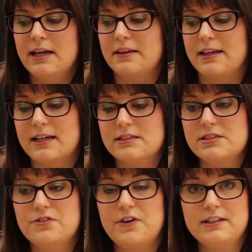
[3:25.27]
The
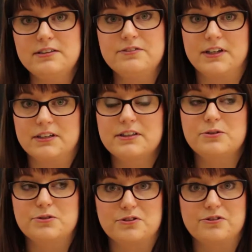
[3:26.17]
kids find it fairly
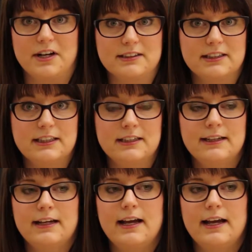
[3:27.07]
user-friendly,